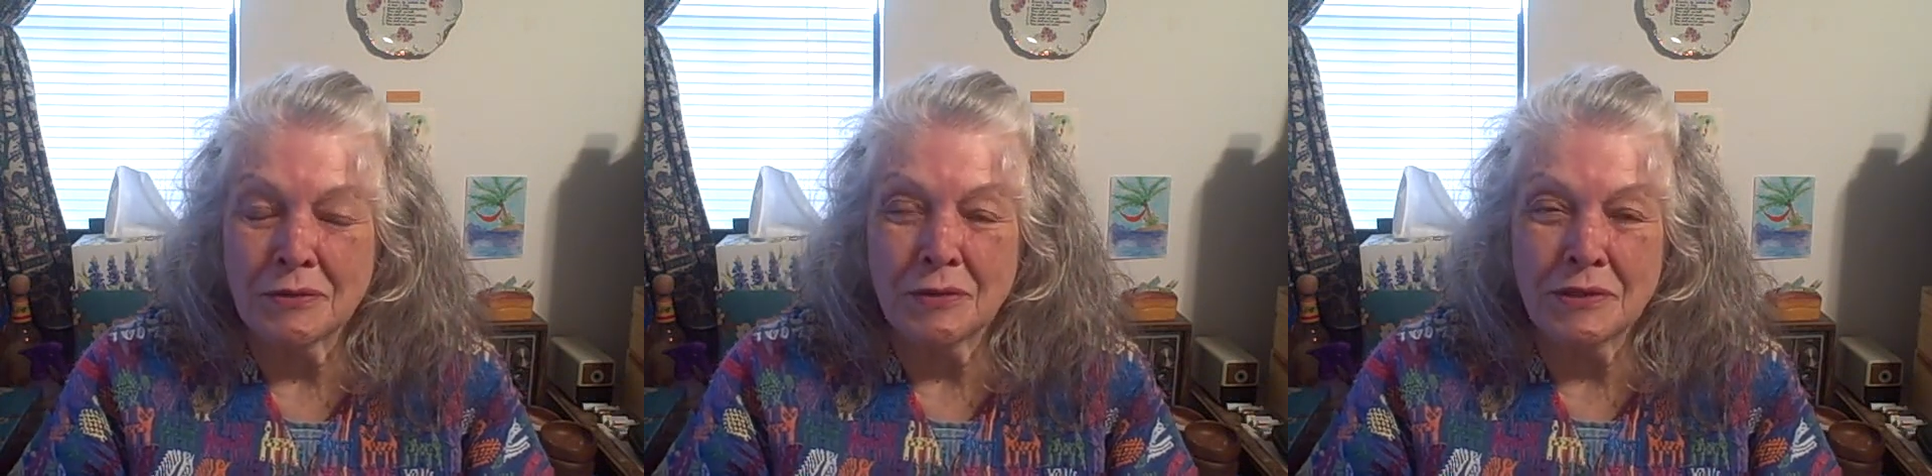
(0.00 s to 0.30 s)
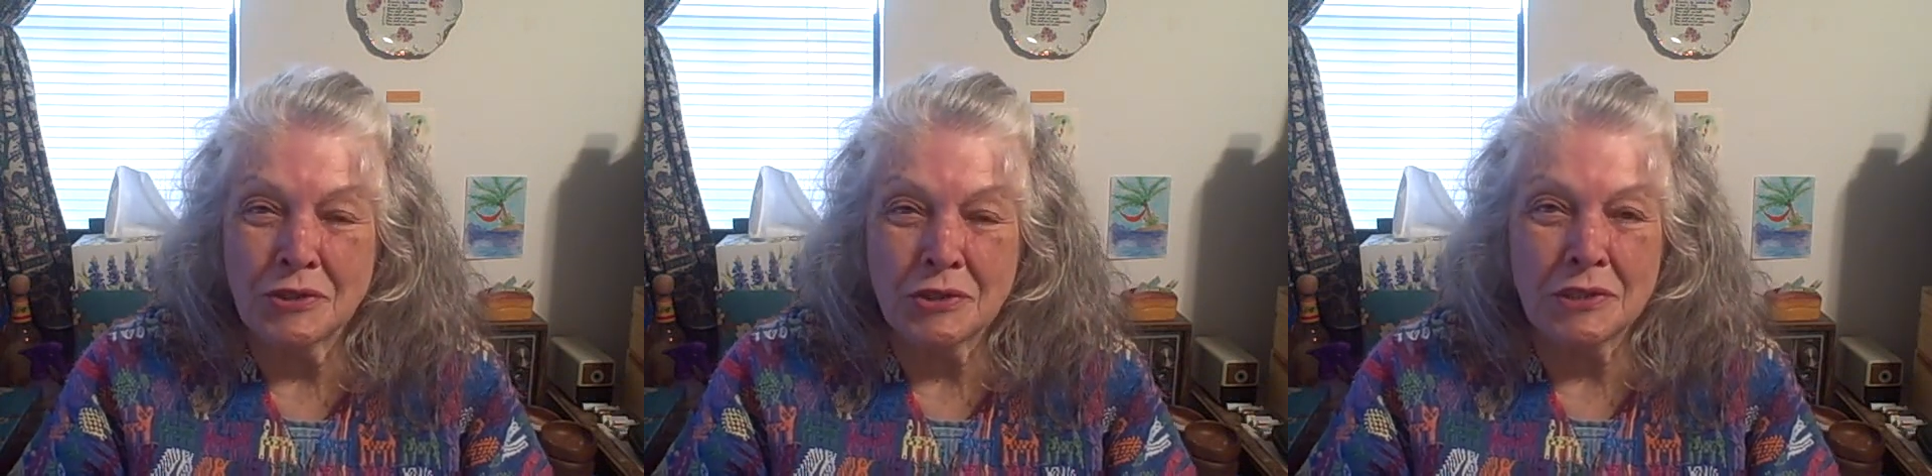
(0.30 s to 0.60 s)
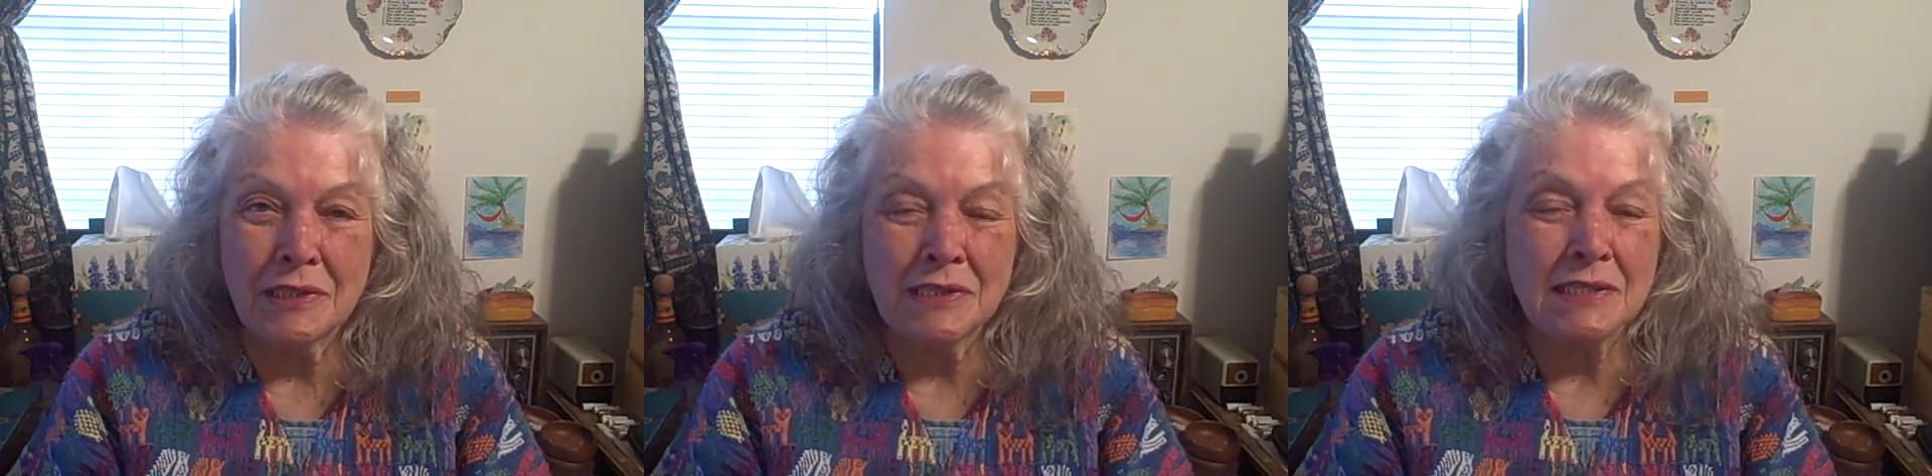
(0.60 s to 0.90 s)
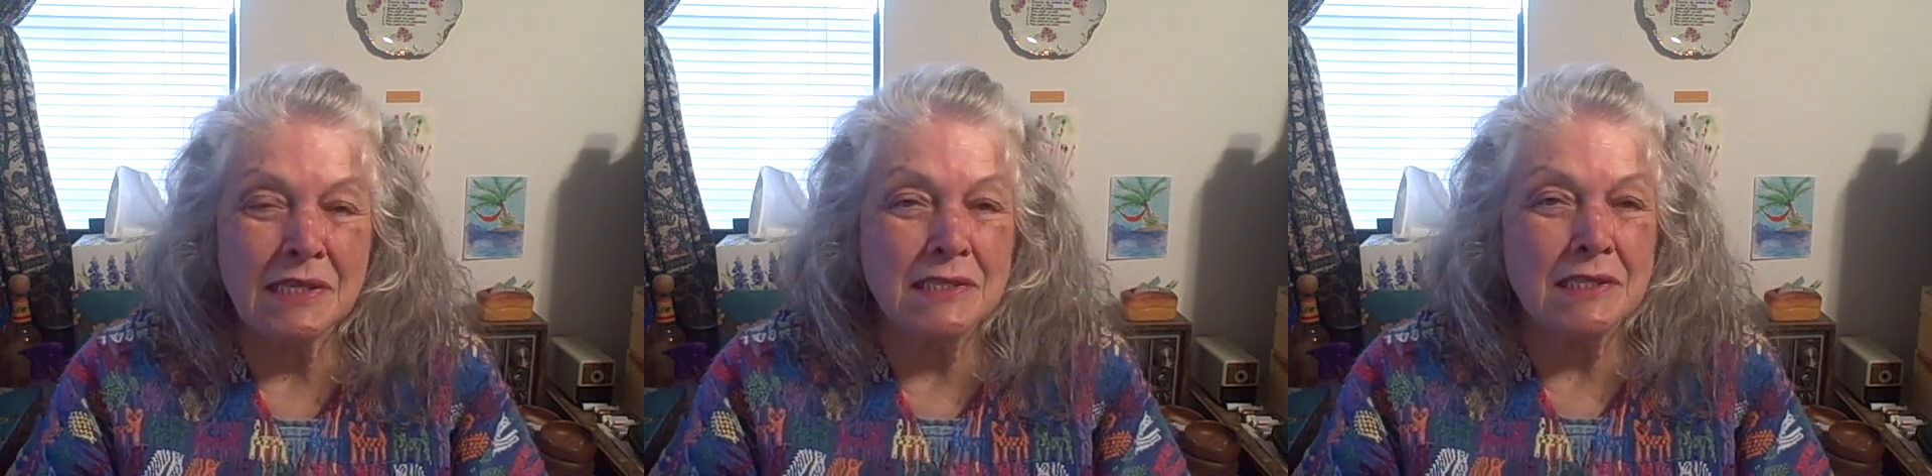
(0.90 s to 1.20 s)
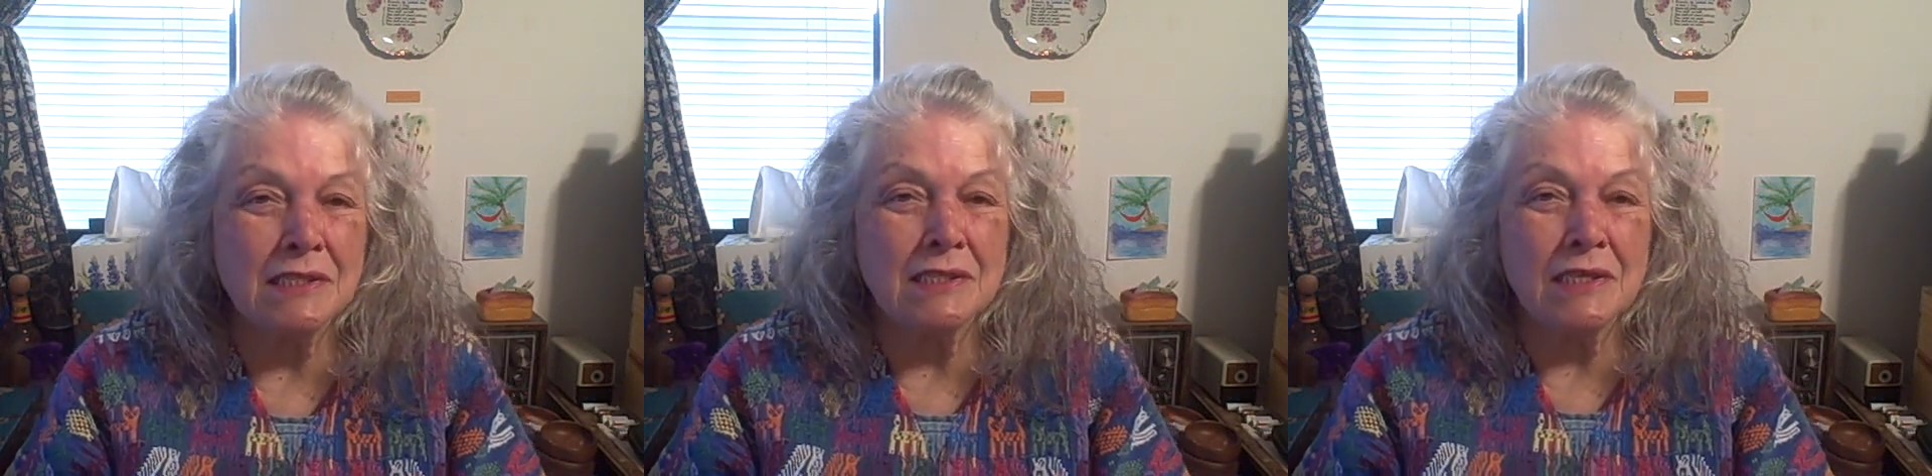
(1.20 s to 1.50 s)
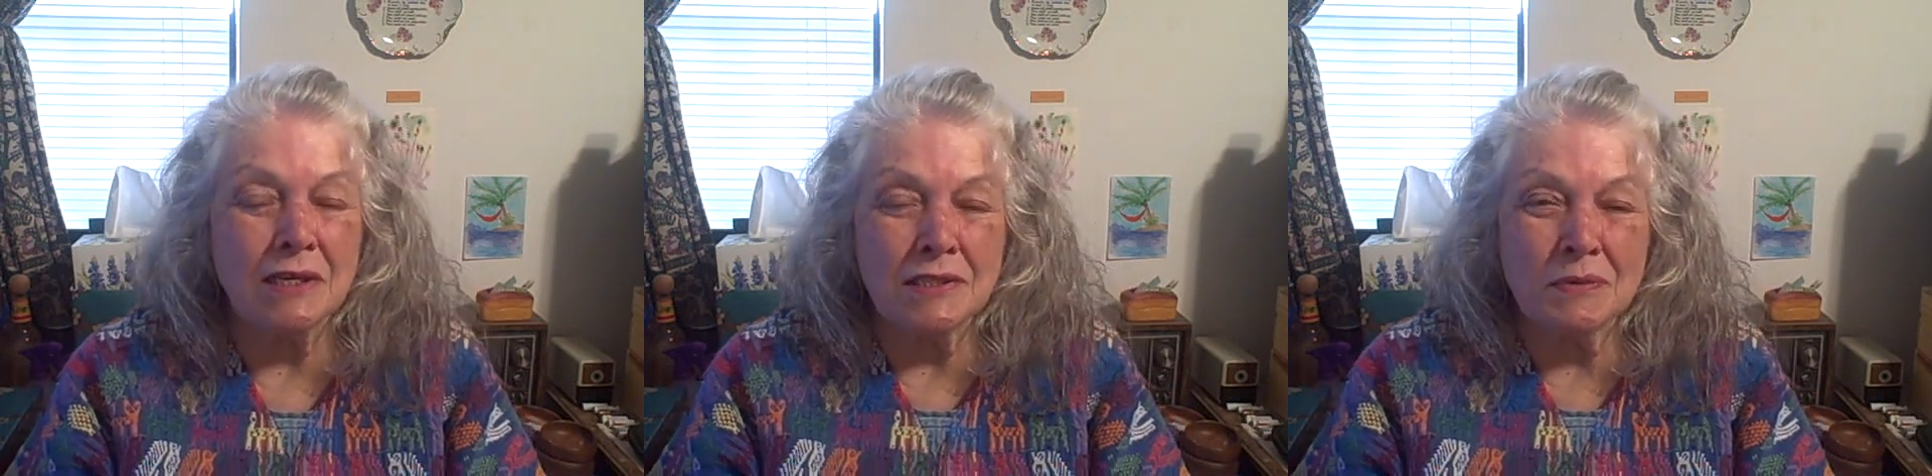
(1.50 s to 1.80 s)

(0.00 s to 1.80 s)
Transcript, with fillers: Christian and says it is not